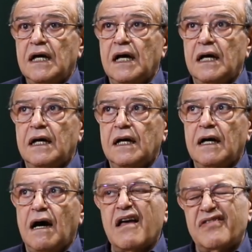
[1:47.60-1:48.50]

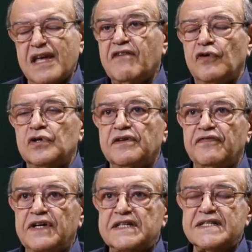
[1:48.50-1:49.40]
I think for the
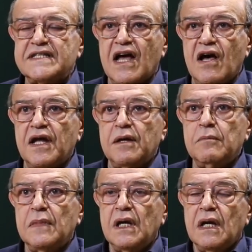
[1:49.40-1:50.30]
first
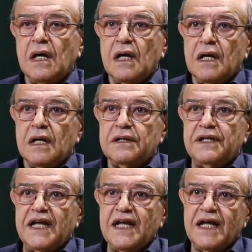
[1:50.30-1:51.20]
time,
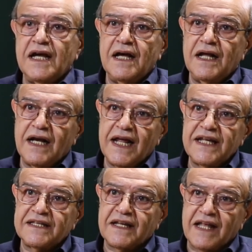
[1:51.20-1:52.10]
the
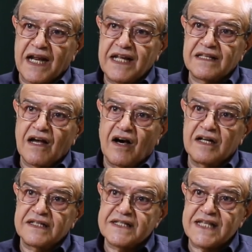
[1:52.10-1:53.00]
late great
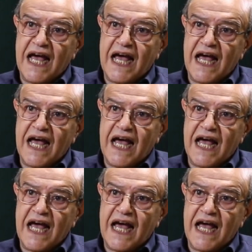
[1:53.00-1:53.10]
artist